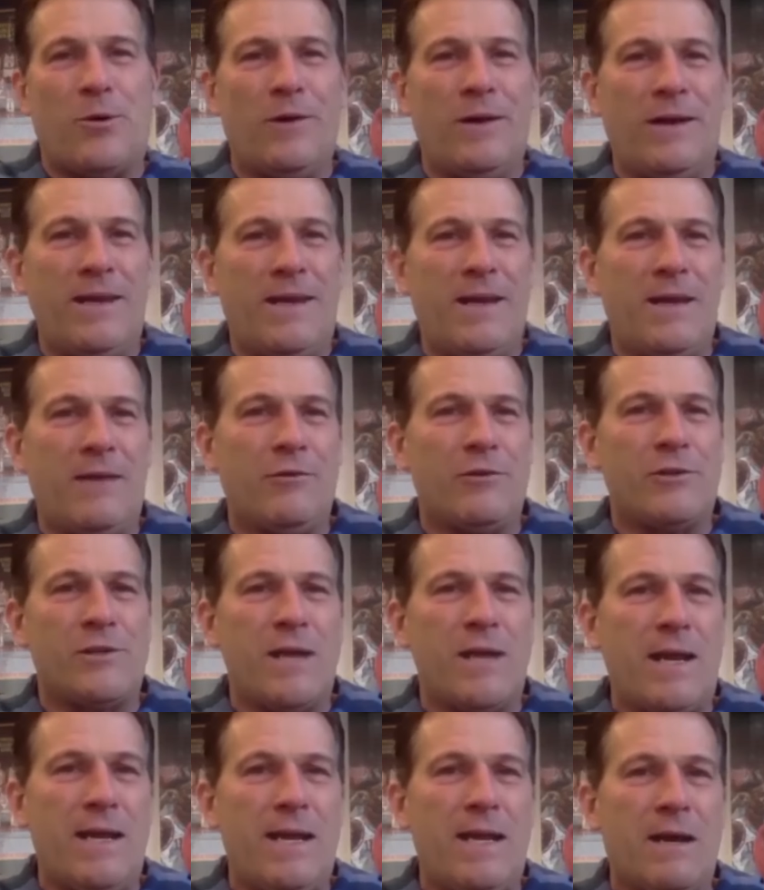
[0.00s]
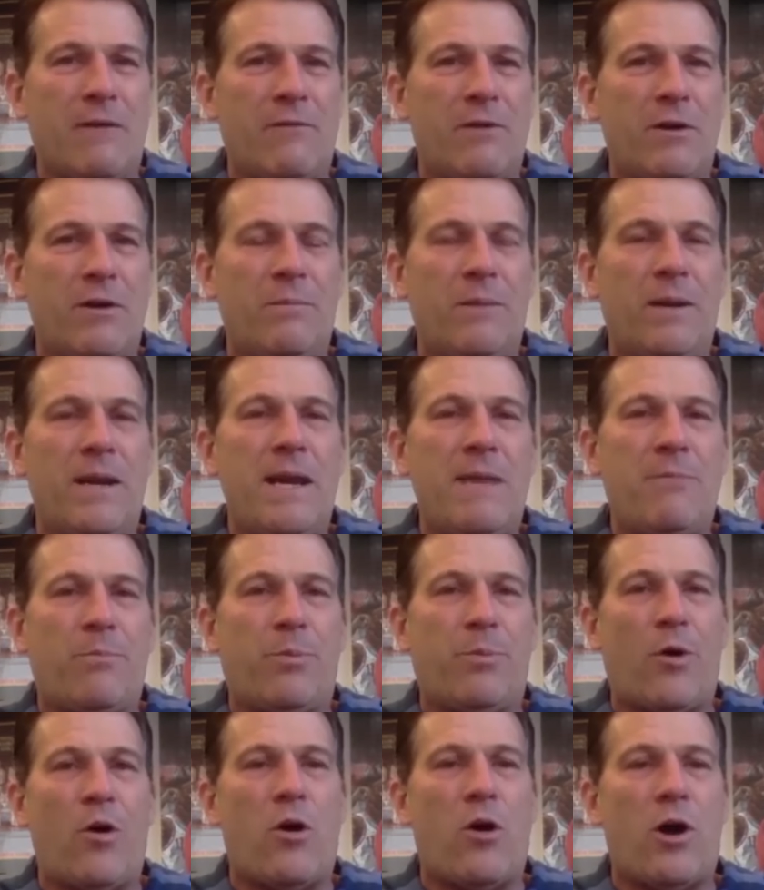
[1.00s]
in the understanding of it, but he
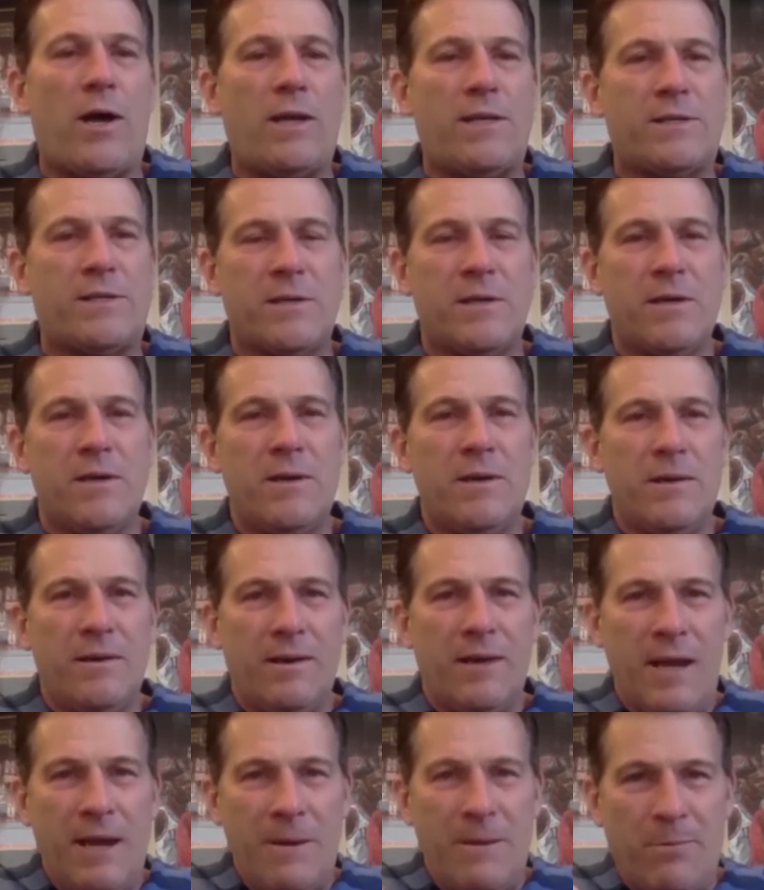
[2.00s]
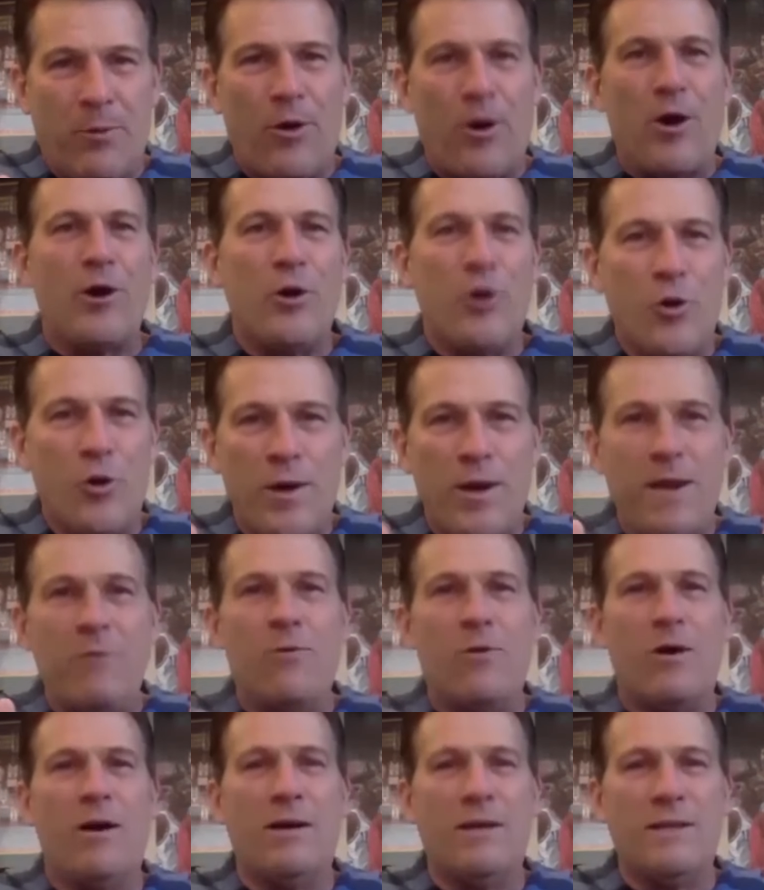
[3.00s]
brought who he
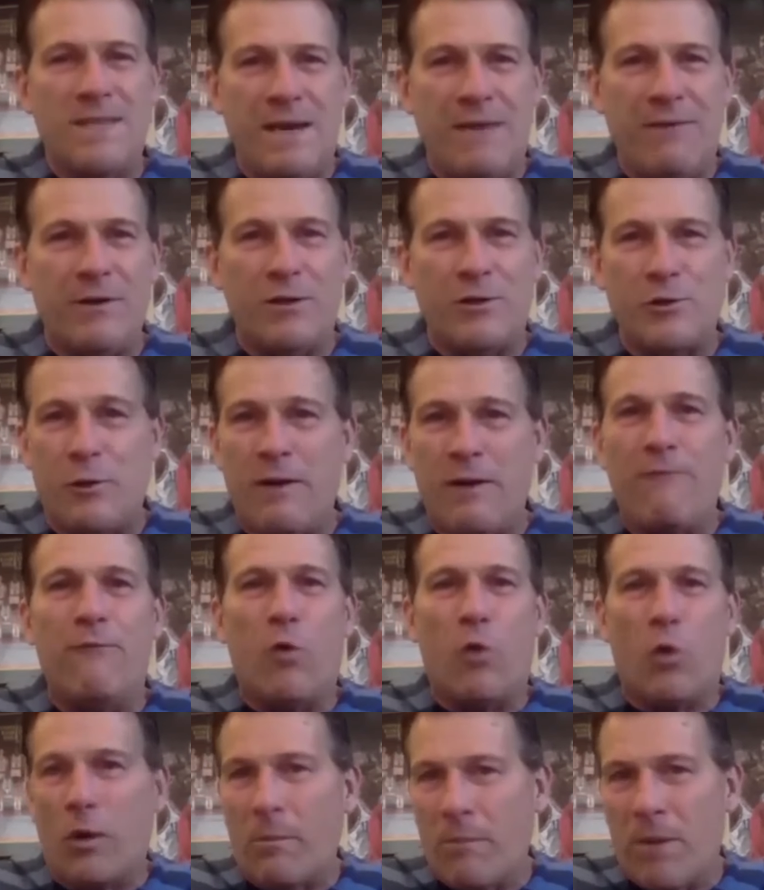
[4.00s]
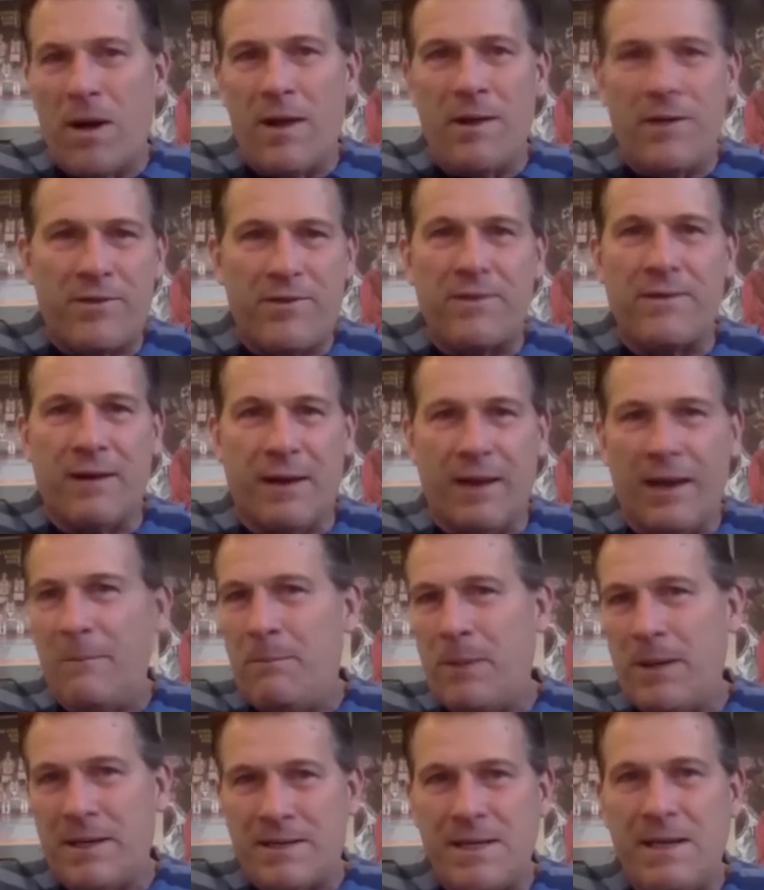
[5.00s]
was even to a 4-month
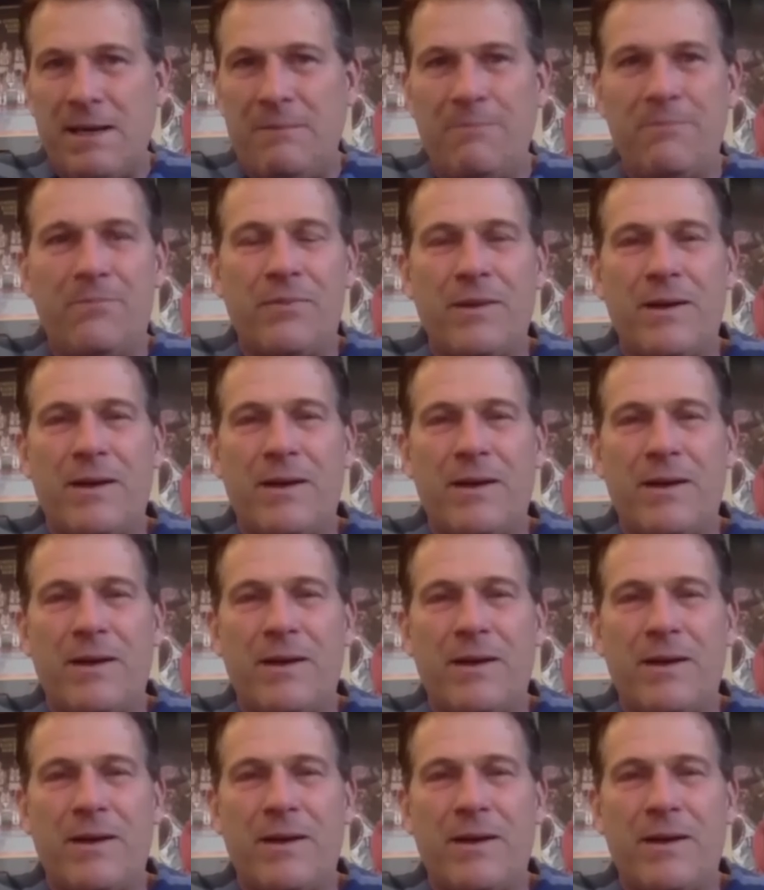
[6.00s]
Olympic team.